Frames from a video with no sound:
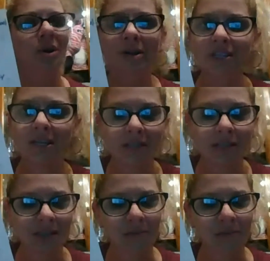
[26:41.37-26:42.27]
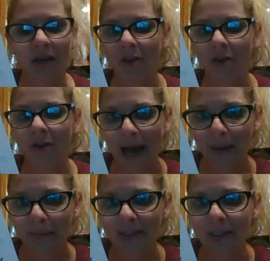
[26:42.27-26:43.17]
much get the same thing on the
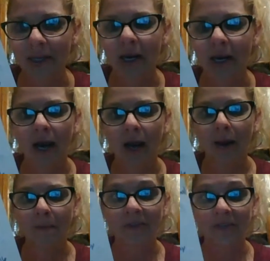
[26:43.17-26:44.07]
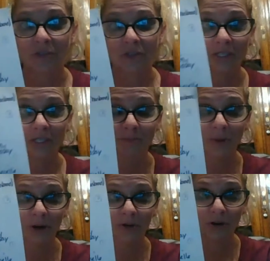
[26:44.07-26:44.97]
maps. Um, this is just a
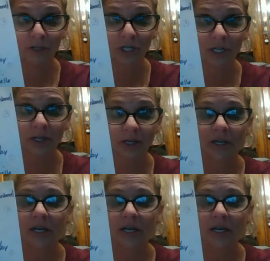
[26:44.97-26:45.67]
bigger version.